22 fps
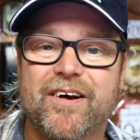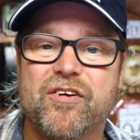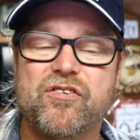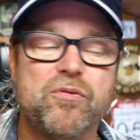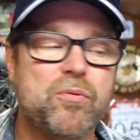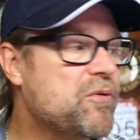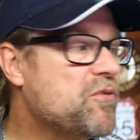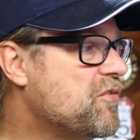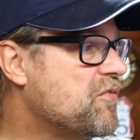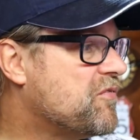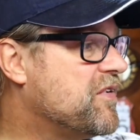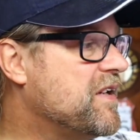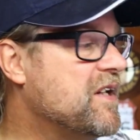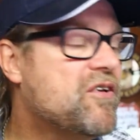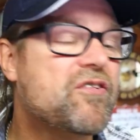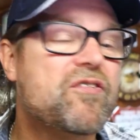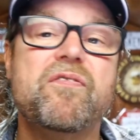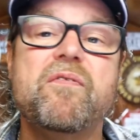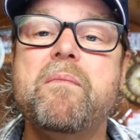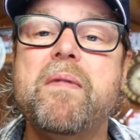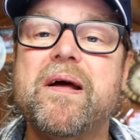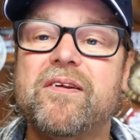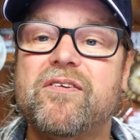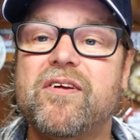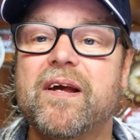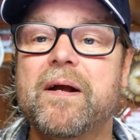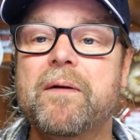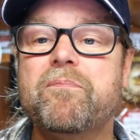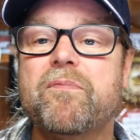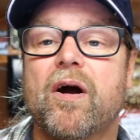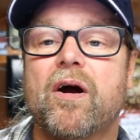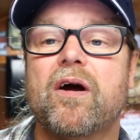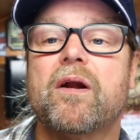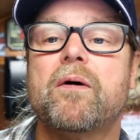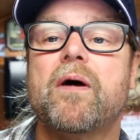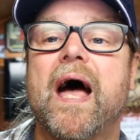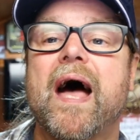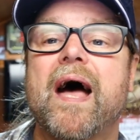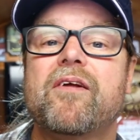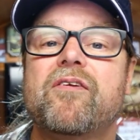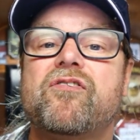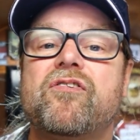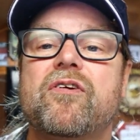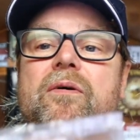So once I'm finished fermenting, I'm going to add